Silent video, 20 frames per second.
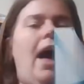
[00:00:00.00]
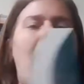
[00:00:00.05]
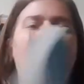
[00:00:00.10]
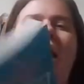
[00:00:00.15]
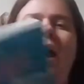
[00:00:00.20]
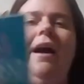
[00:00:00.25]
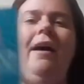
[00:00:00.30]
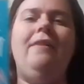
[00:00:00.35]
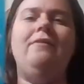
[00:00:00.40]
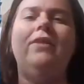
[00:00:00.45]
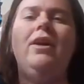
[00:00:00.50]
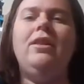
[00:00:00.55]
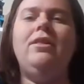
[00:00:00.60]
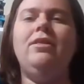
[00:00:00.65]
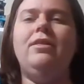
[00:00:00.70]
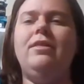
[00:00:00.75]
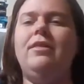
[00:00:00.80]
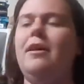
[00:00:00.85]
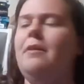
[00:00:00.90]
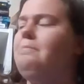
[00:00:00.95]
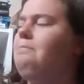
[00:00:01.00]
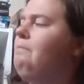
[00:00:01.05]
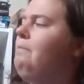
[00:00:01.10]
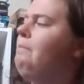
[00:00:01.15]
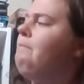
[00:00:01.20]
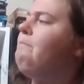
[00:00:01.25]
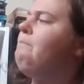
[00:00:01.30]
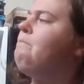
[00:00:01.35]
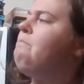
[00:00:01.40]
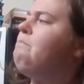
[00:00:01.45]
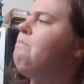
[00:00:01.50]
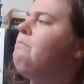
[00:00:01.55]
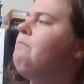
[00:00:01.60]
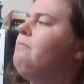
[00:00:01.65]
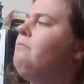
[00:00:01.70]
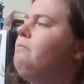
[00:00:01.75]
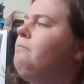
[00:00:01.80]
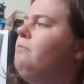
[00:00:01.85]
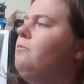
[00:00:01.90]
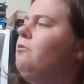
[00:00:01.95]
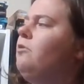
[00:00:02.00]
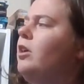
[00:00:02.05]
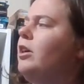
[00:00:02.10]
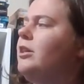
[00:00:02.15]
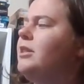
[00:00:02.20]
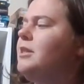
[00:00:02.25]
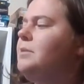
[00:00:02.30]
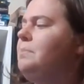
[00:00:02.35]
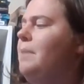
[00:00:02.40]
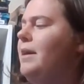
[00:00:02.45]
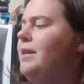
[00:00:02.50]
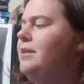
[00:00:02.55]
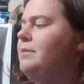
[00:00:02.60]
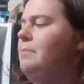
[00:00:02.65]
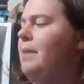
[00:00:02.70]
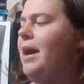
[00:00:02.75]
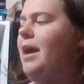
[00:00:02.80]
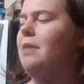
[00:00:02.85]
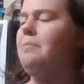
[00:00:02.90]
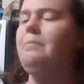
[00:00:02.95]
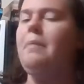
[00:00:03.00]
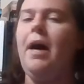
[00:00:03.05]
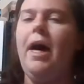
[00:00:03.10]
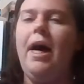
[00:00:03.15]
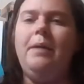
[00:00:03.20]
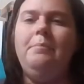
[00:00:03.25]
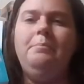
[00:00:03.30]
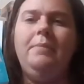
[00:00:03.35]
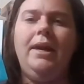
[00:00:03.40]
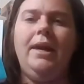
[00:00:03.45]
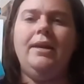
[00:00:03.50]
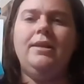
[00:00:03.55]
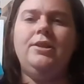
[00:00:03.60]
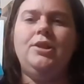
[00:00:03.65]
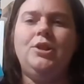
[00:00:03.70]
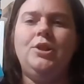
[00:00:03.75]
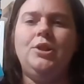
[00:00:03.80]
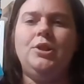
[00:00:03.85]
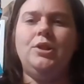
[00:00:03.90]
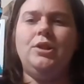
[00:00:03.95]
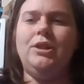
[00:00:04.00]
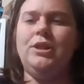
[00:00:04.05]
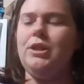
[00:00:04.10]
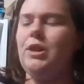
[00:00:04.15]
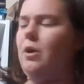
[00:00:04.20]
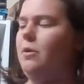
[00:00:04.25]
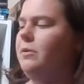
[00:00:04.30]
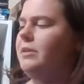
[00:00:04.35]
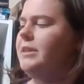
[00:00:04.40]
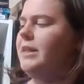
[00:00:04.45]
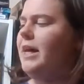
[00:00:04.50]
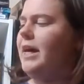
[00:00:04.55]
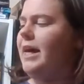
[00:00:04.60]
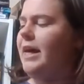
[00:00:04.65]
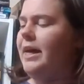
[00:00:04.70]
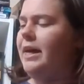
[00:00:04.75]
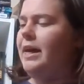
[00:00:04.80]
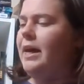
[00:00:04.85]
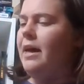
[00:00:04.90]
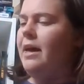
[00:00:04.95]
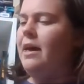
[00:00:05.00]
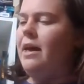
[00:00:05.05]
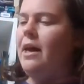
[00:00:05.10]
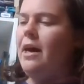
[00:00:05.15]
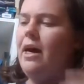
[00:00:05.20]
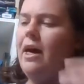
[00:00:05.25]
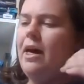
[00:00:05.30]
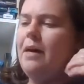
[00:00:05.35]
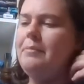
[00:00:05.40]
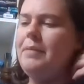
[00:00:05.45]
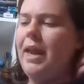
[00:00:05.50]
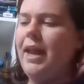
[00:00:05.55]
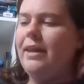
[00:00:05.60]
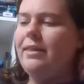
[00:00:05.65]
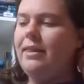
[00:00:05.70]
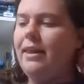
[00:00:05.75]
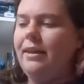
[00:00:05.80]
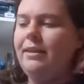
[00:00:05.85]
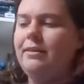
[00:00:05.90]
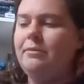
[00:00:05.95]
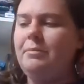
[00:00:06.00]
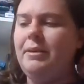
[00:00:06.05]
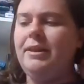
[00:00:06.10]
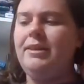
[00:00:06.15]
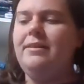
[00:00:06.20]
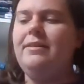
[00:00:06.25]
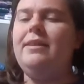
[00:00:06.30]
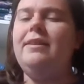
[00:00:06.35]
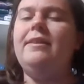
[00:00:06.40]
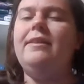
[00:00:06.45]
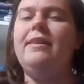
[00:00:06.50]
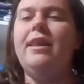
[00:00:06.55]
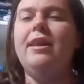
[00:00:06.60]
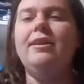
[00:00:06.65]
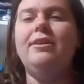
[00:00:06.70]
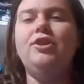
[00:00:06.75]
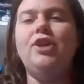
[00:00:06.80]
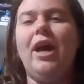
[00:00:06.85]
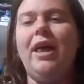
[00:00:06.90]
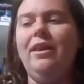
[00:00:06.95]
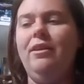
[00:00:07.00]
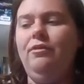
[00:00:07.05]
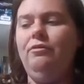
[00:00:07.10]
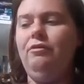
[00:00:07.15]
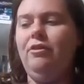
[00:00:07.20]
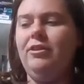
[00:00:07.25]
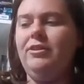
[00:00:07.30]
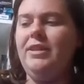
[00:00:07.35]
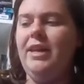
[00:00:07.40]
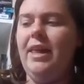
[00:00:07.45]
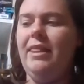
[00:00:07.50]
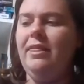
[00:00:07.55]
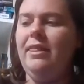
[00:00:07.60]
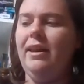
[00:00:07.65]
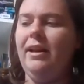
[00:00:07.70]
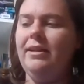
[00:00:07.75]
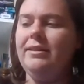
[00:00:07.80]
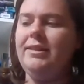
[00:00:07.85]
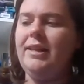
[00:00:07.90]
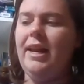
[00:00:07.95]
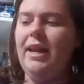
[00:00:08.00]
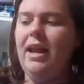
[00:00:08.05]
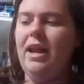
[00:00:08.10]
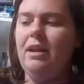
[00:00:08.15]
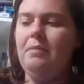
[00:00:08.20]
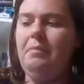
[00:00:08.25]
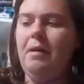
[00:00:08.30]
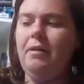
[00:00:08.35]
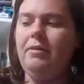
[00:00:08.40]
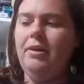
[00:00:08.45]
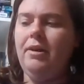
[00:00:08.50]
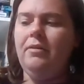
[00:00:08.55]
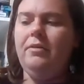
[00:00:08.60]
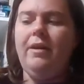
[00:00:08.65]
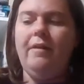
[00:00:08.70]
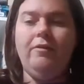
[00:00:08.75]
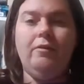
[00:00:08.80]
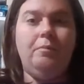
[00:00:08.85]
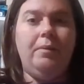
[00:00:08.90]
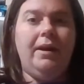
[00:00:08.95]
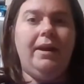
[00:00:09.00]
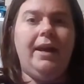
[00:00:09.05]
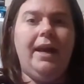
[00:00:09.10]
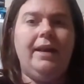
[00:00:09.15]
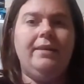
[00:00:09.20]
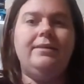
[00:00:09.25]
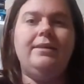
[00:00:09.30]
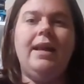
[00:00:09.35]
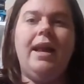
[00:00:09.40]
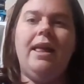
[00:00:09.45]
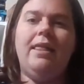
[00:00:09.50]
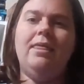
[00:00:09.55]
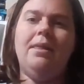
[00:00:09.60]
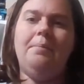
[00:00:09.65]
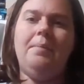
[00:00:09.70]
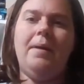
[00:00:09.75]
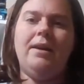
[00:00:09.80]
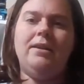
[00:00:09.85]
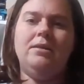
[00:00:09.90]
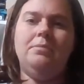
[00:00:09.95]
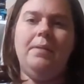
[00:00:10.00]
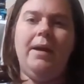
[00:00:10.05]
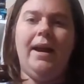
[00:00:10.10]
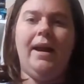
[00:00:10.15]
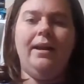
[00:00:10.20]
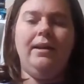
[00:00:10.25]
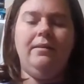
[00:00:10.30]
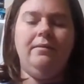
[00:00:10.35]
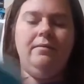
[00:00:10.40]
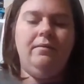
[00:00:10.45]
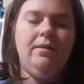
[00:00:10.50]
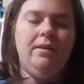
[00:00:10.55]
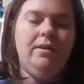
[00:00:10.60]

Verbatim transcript: I have The Worst Best Man by Mia Sosa. Um, and this meets the challenge for 10 Things I Hate About You, Never Been Kissed, and The Best Man.